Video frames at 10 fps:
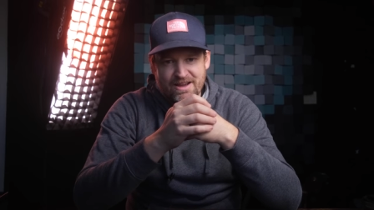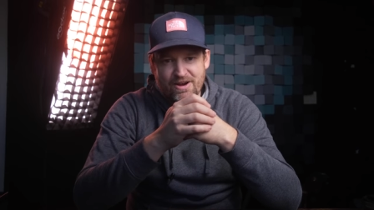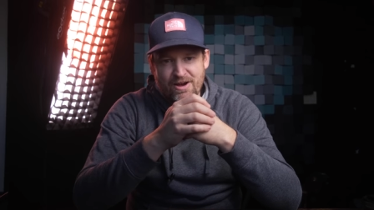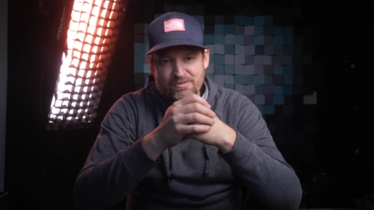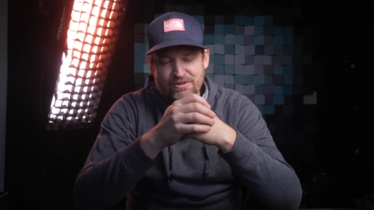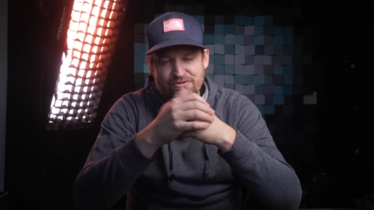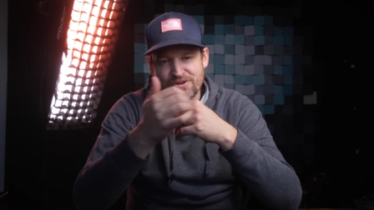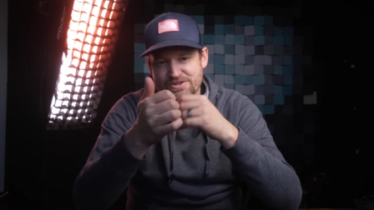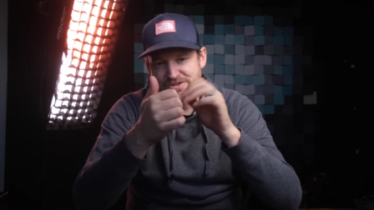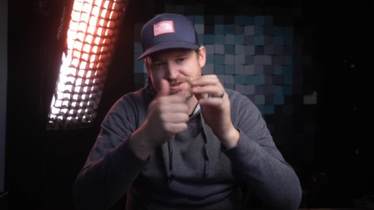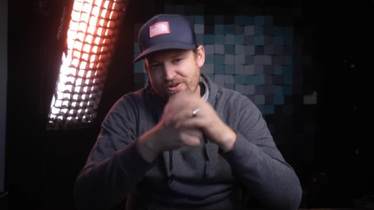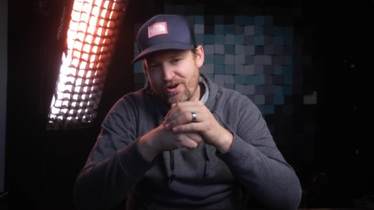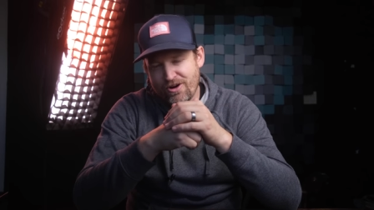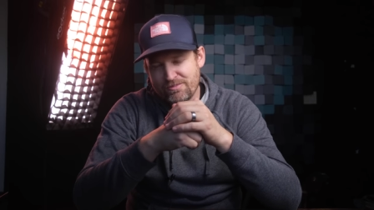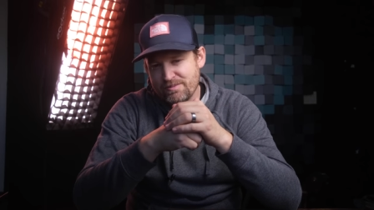Um, the first
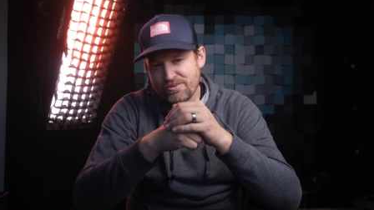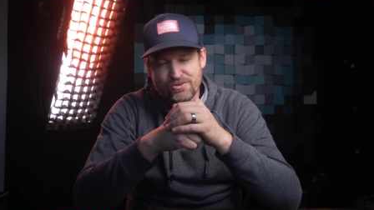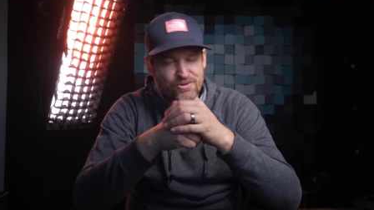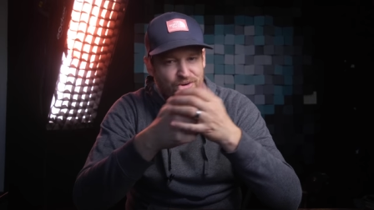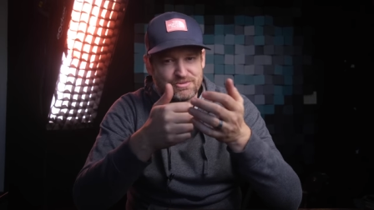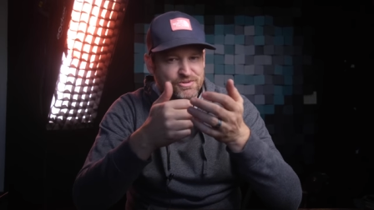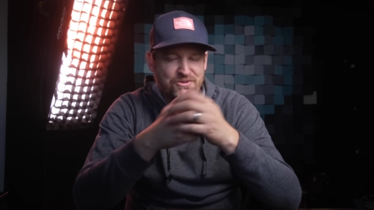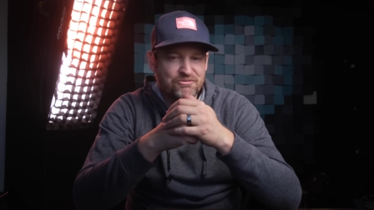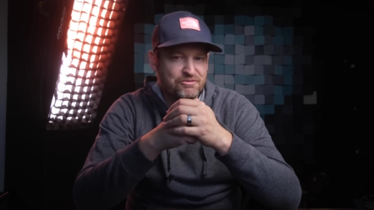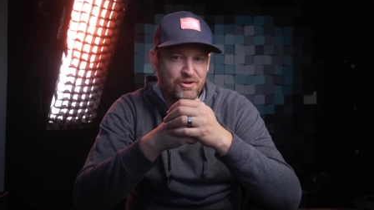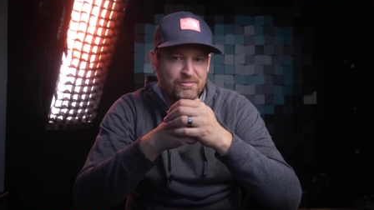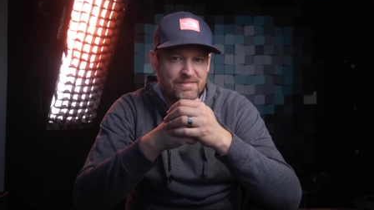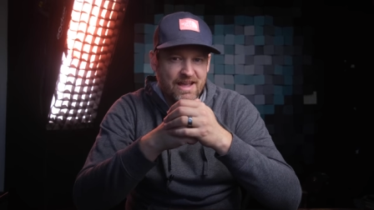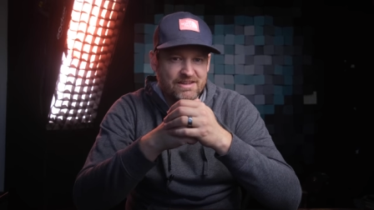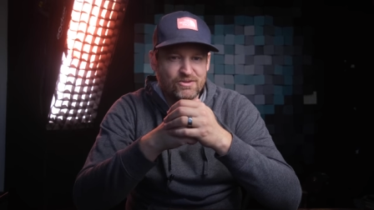are people who don't shoot
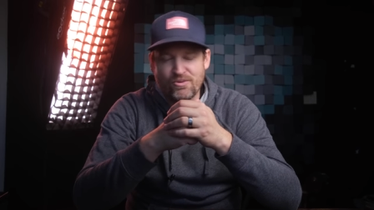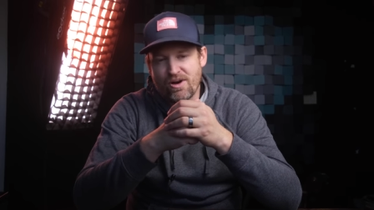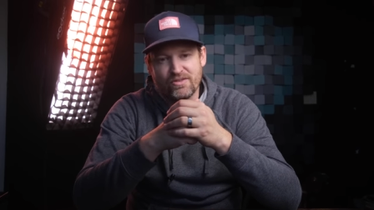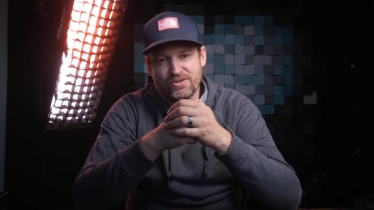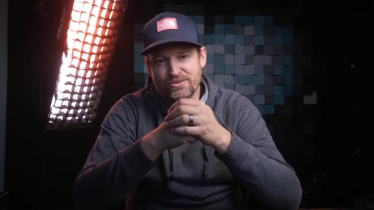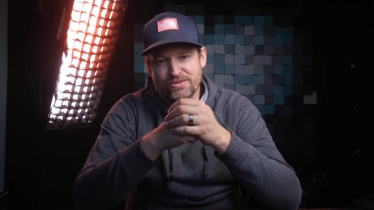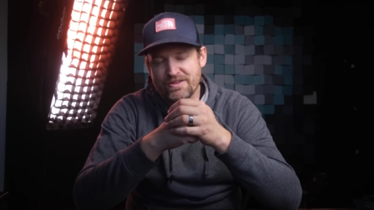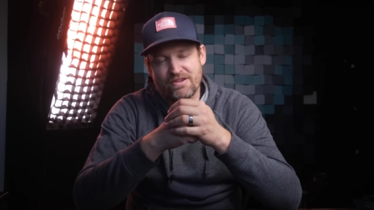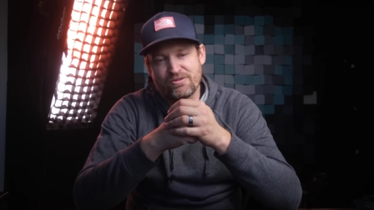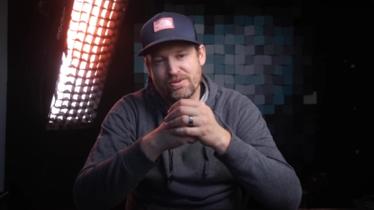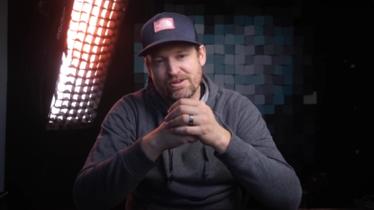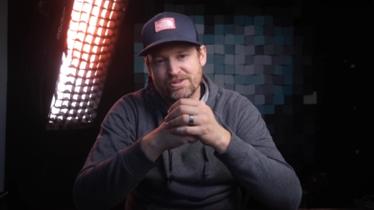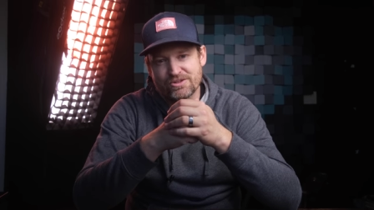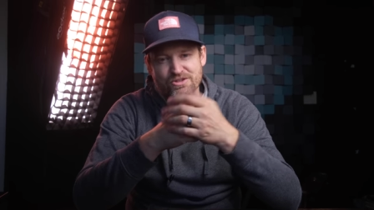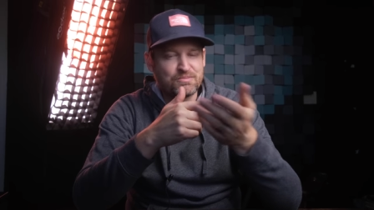film and you don't want to, you never will.
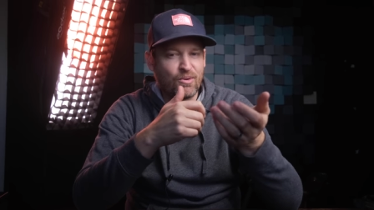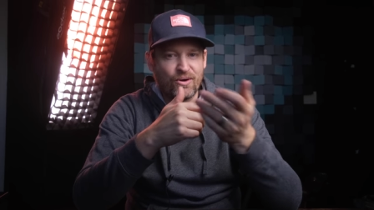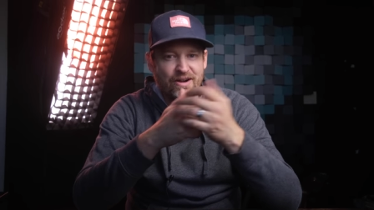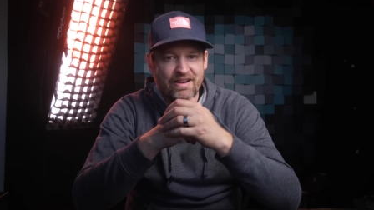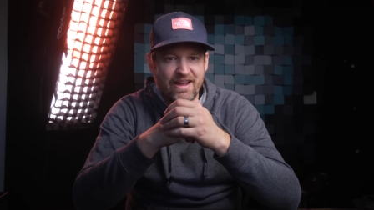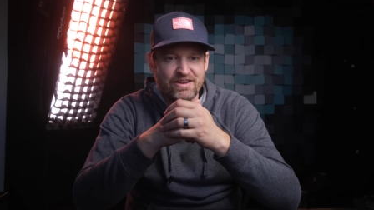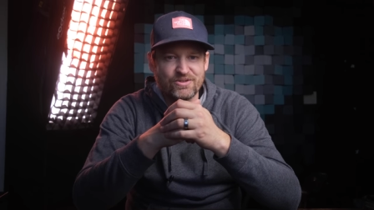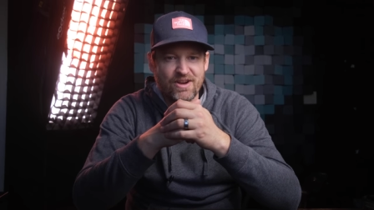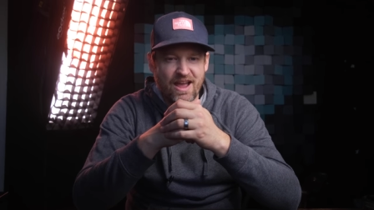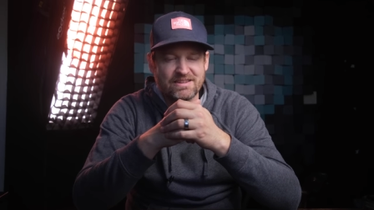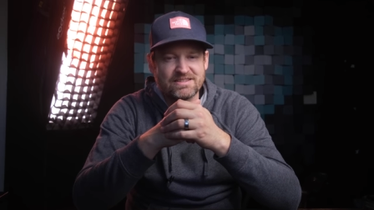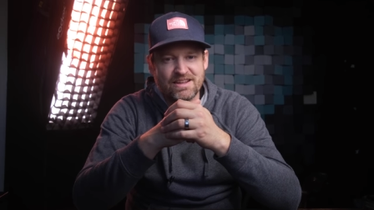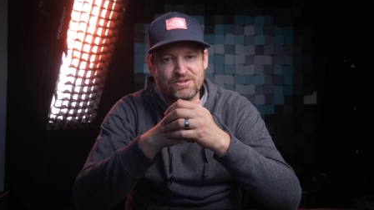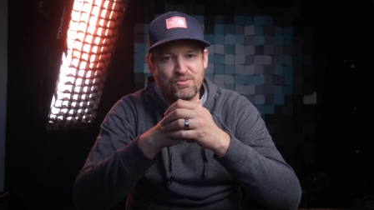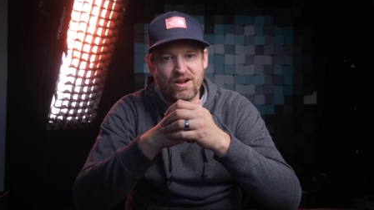You're just bored and you're nice
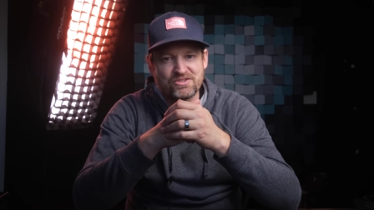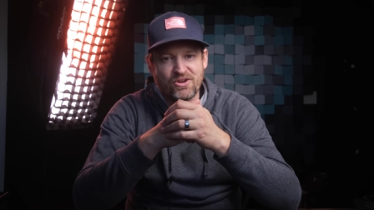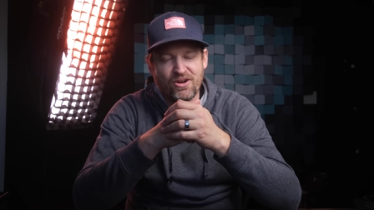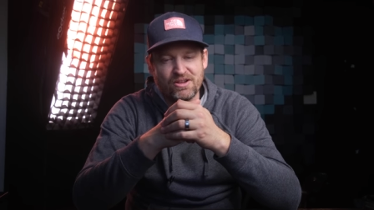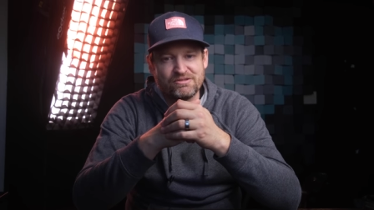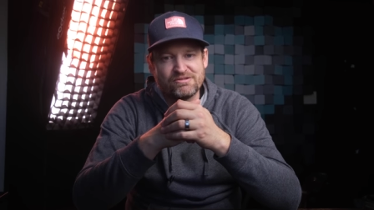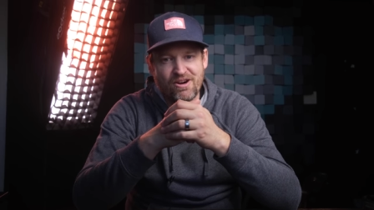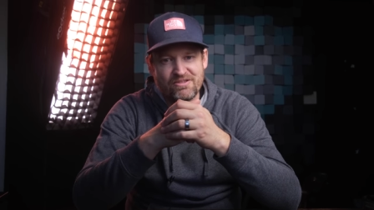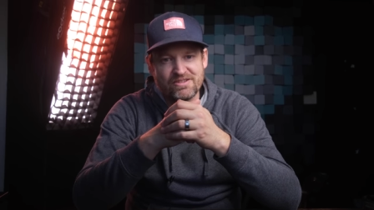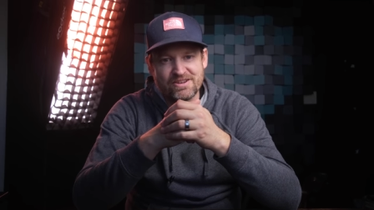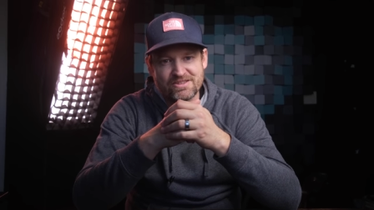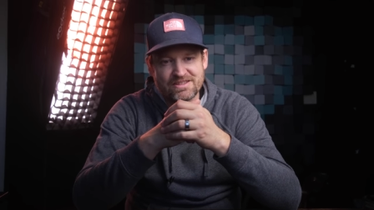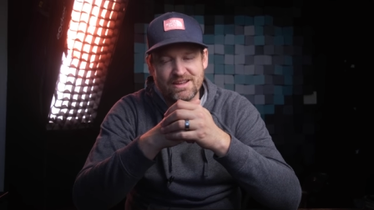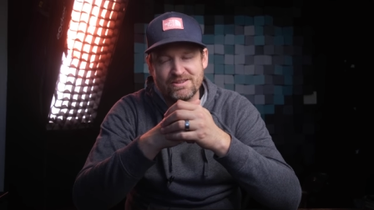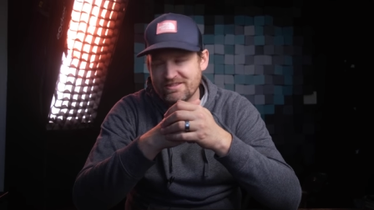and you watch all of our
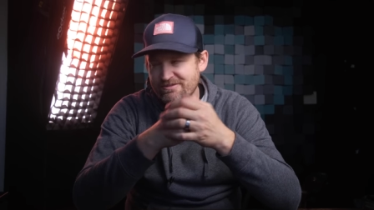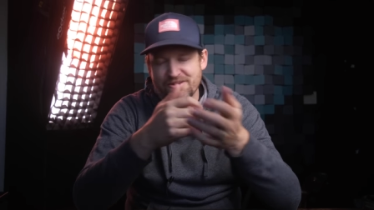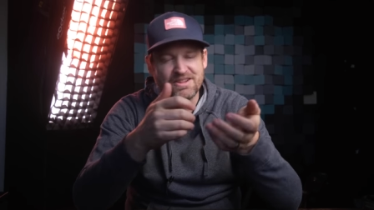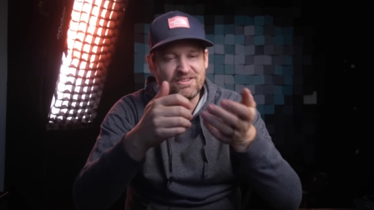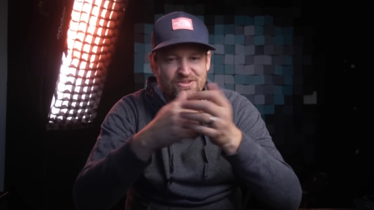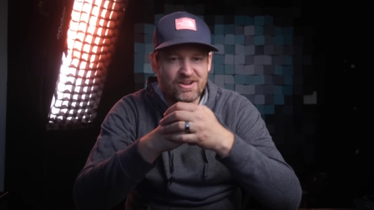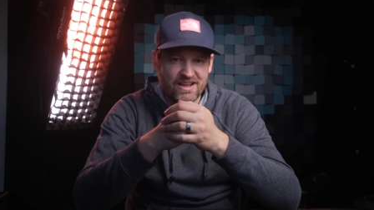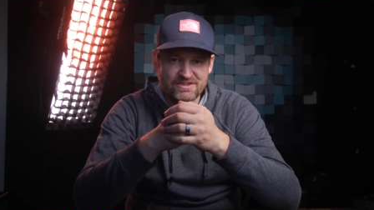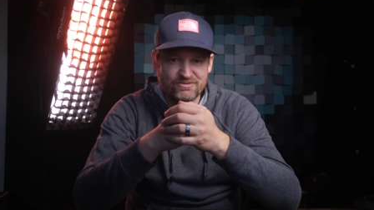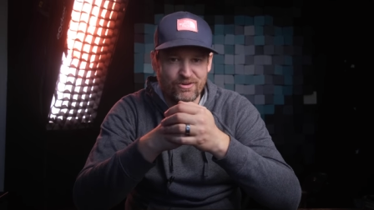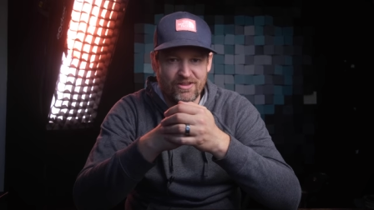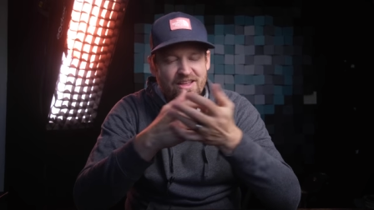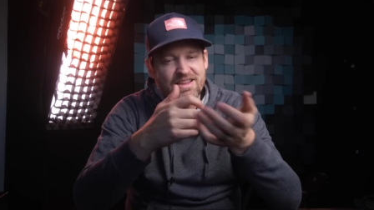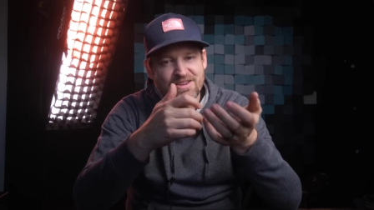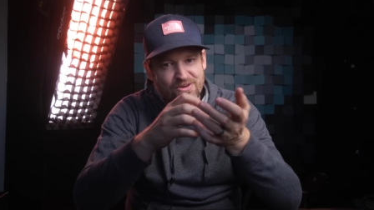videos and we love you guys for it.
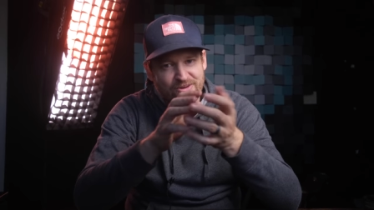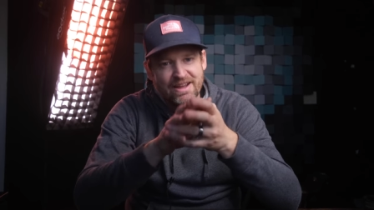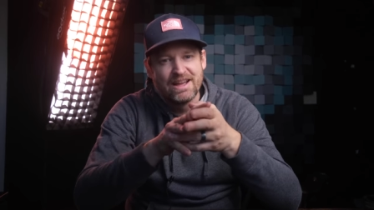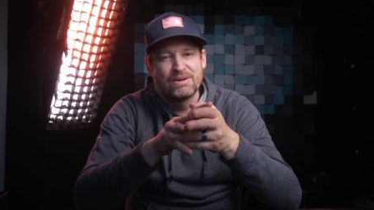Thank you.